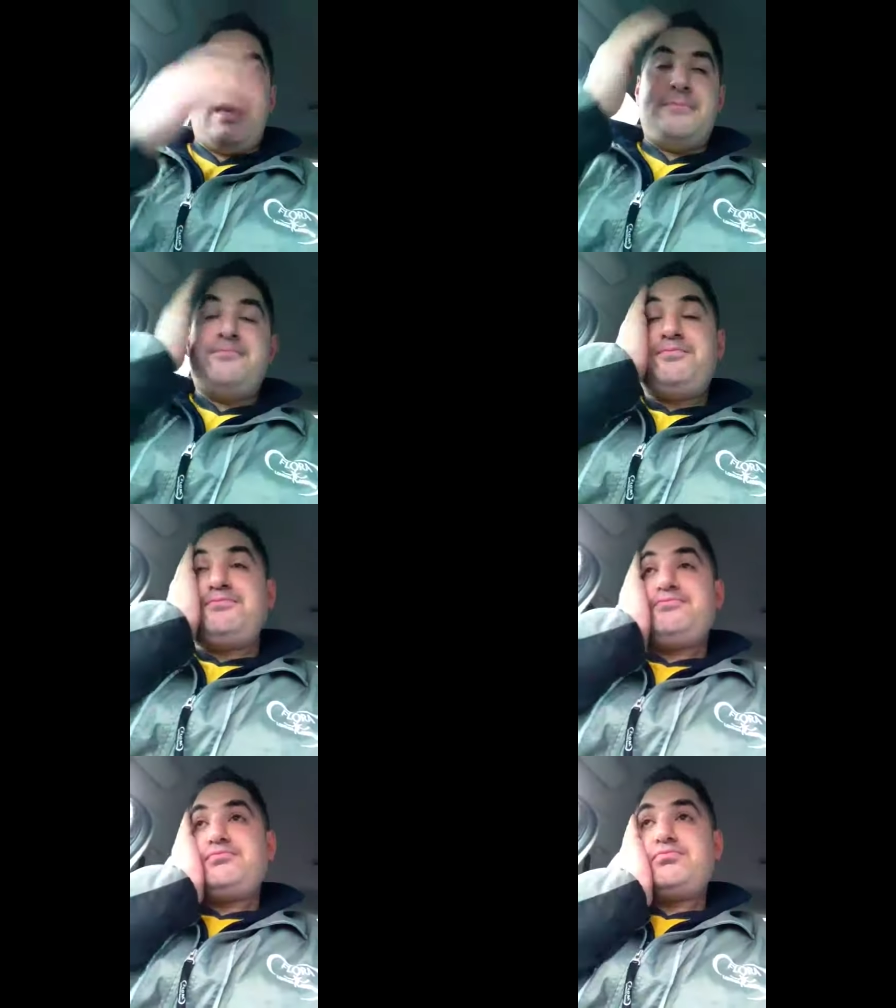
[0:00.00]
Um,
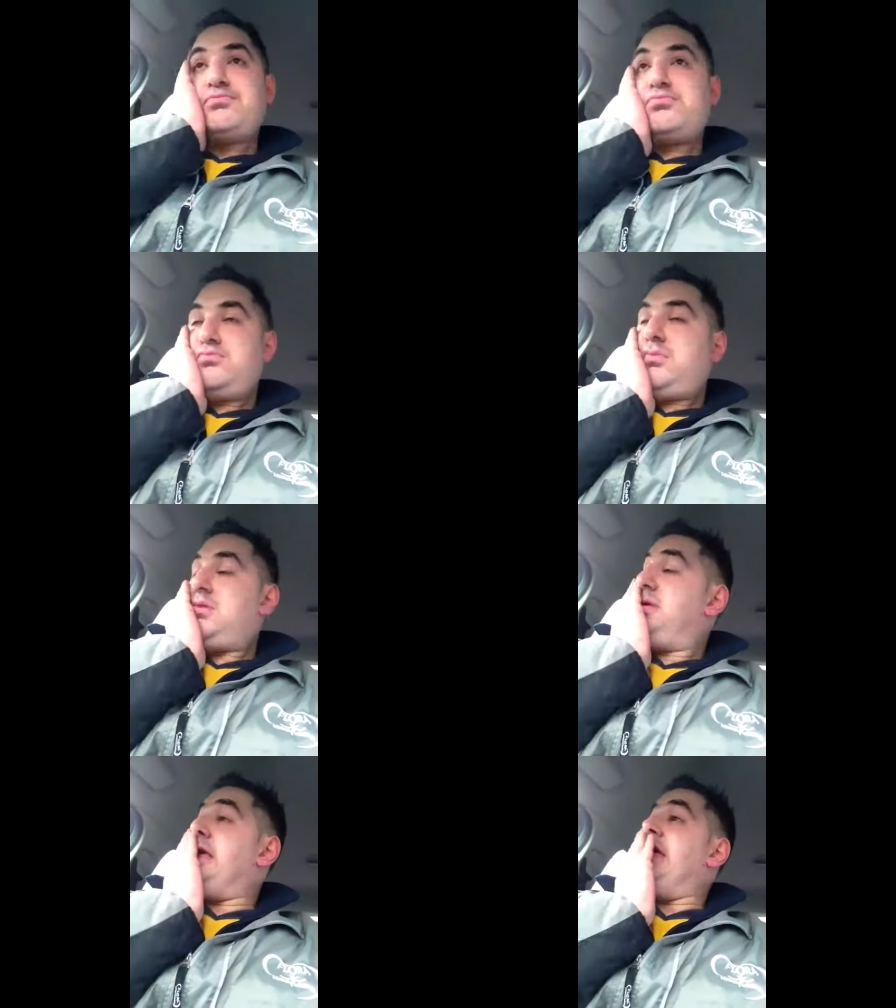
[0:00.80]

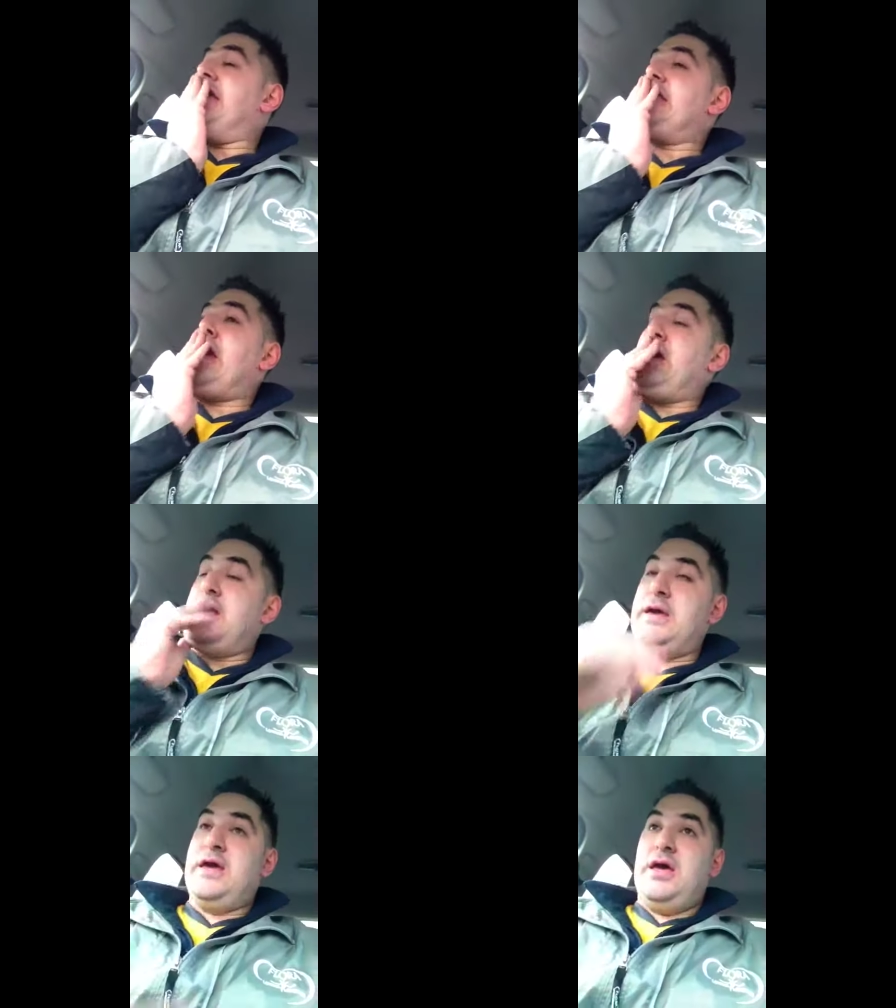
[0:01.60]
but yeah, so
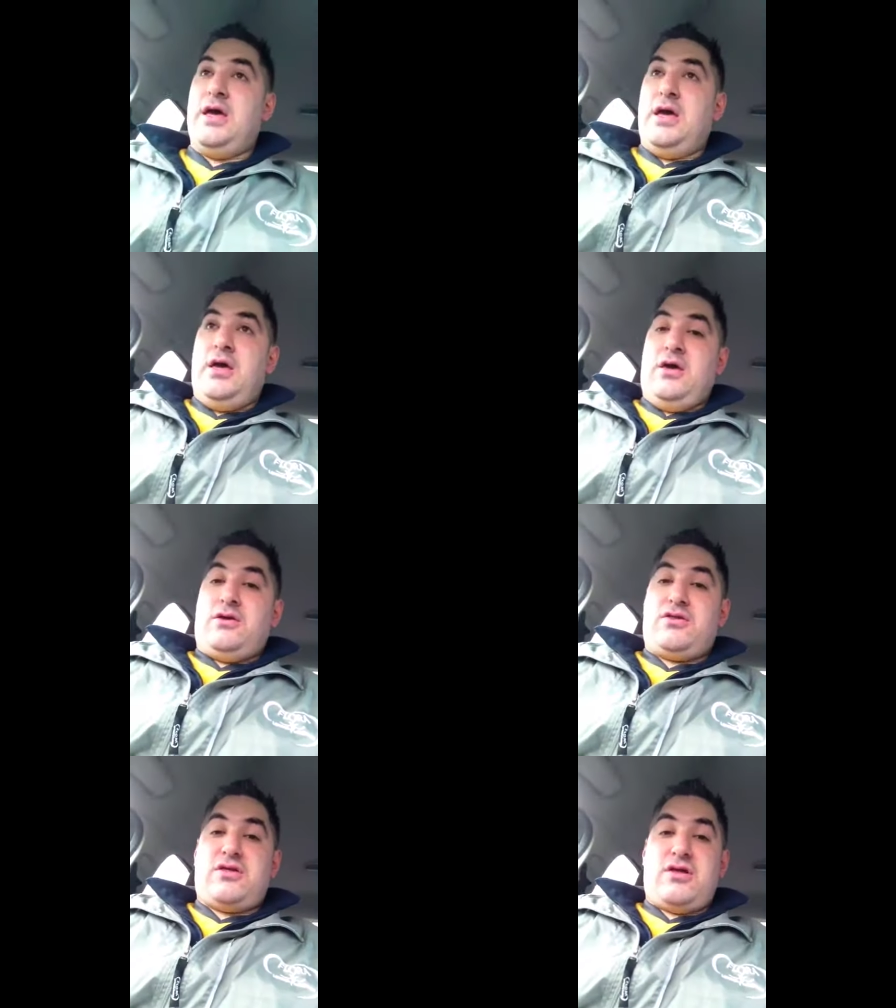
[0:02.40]

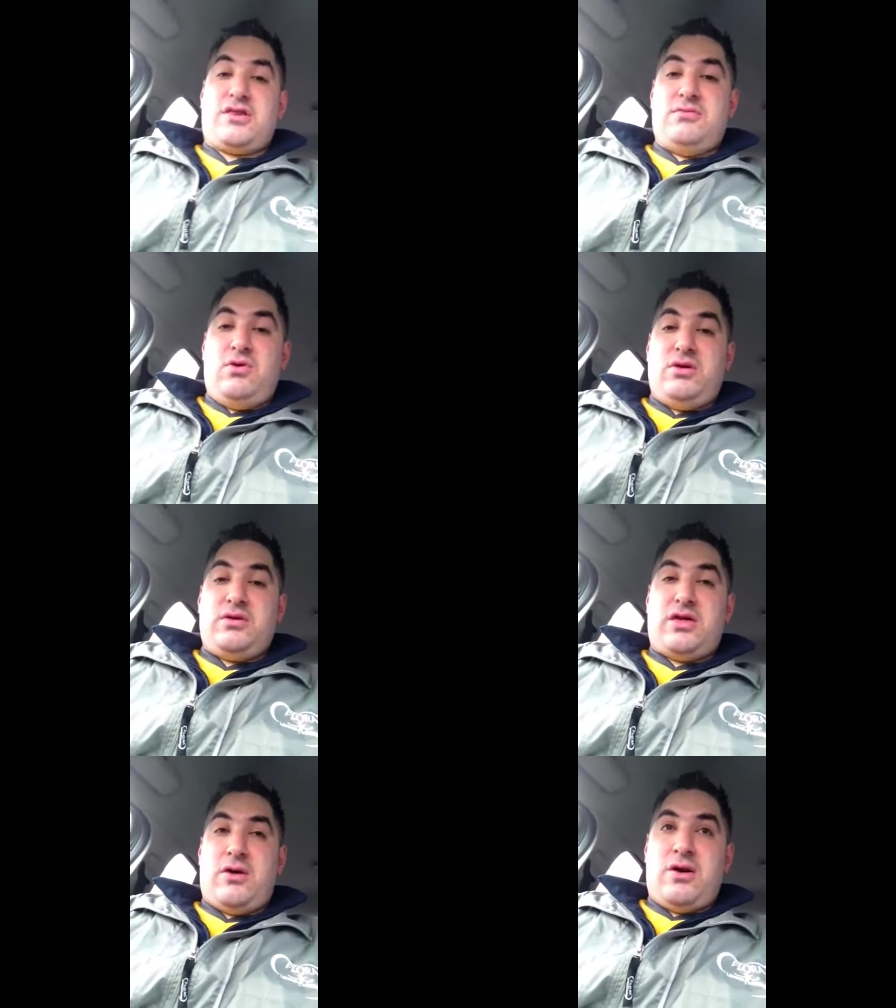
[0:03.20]
good start to the morning. I'm
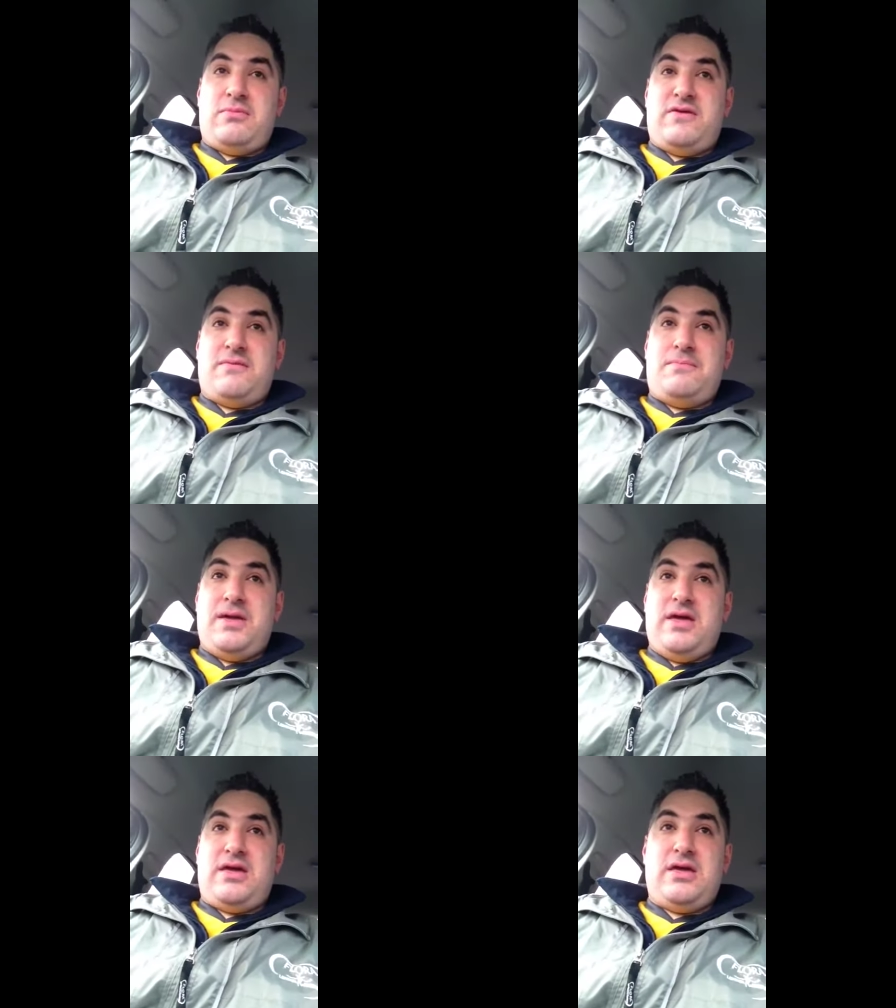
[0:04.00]
going to go home and have a
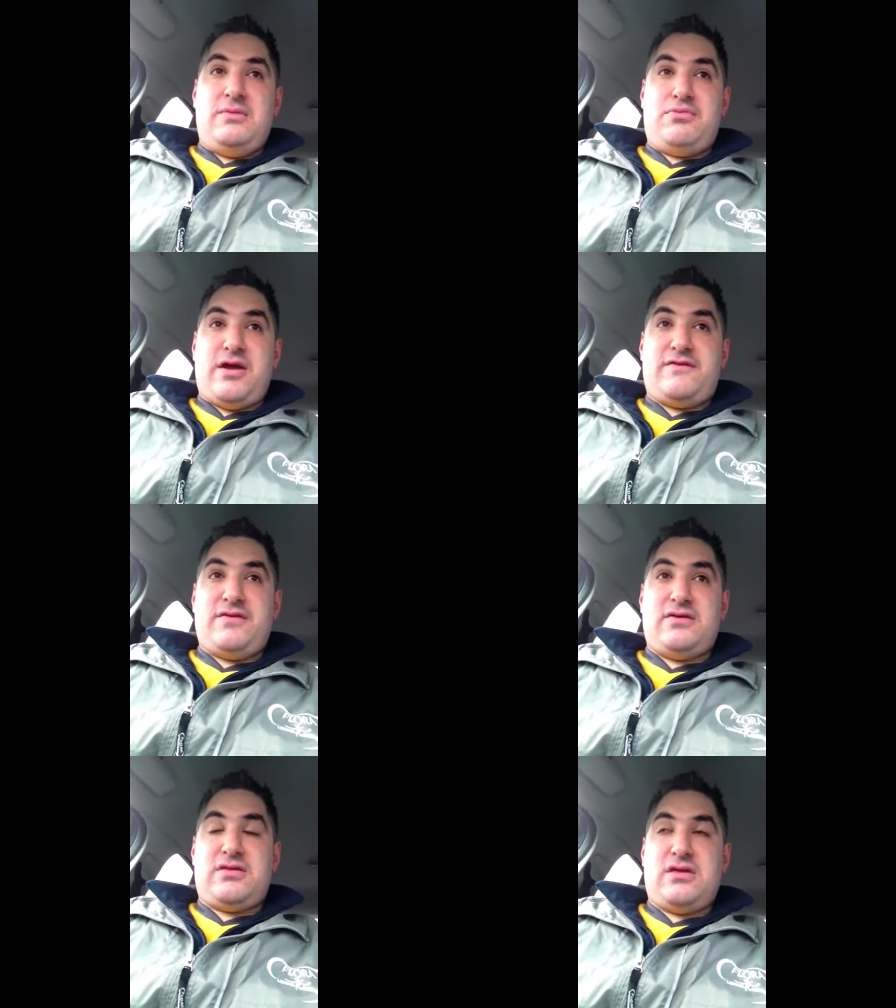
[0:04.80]
big
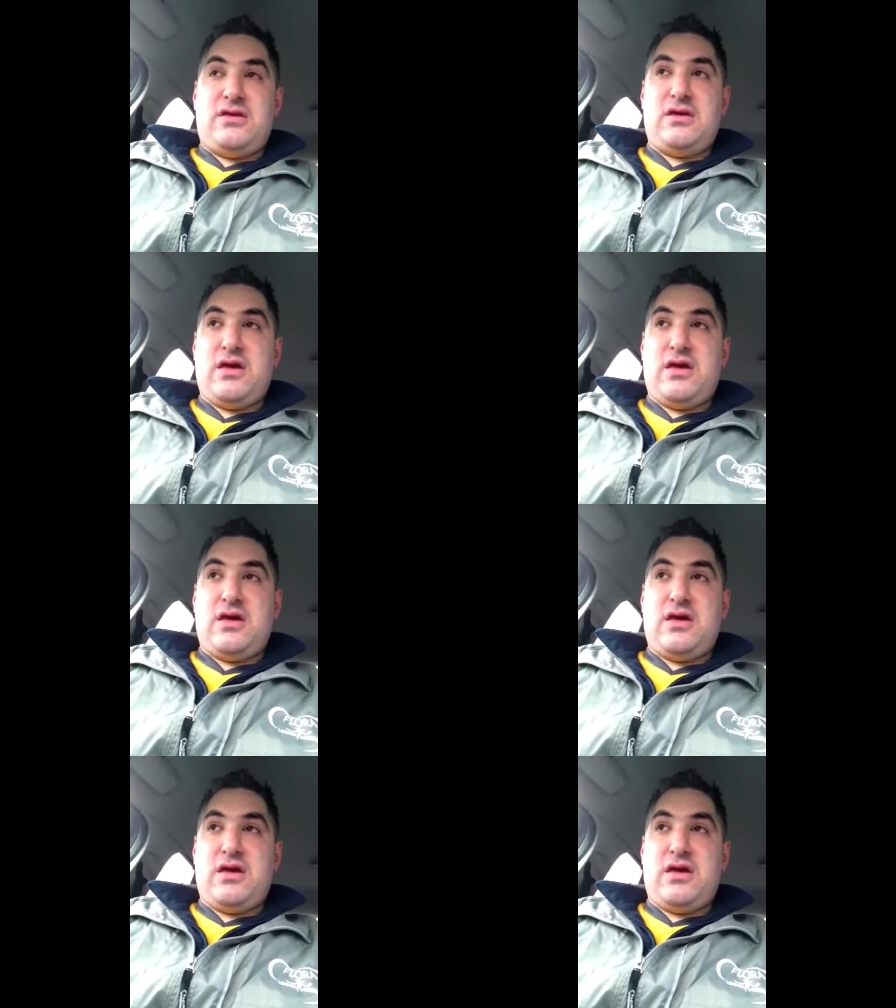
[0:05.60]
breakfast.